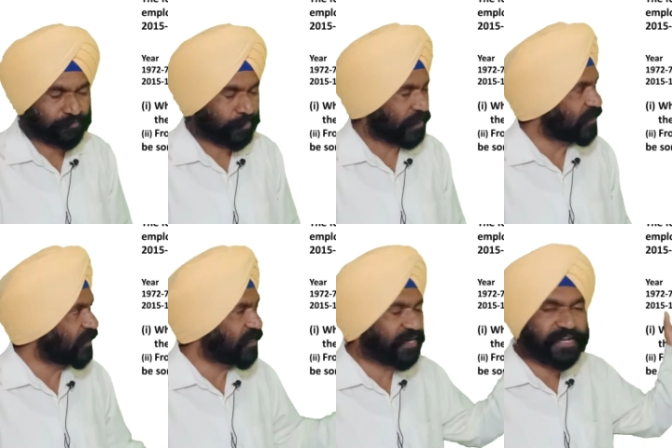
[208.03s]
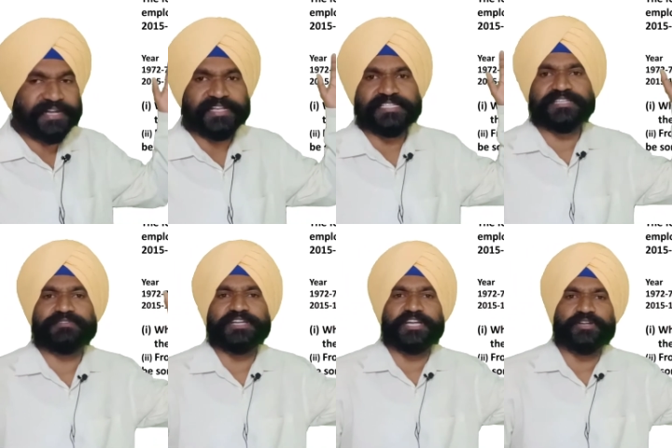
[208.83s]
in the year
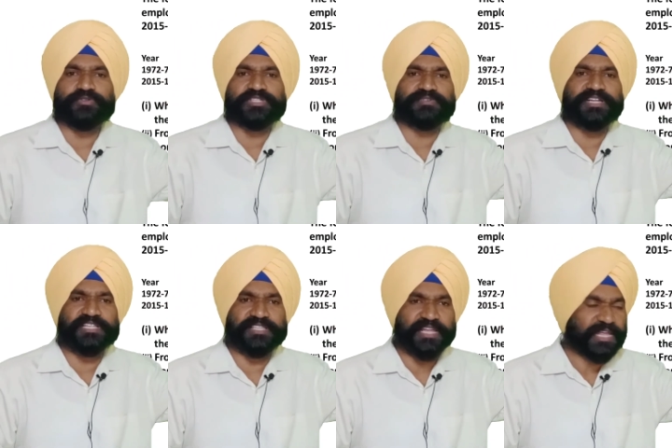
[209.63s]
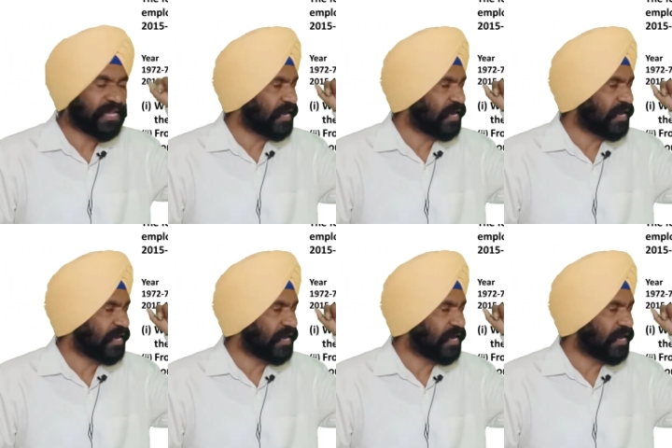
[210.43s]
1972-73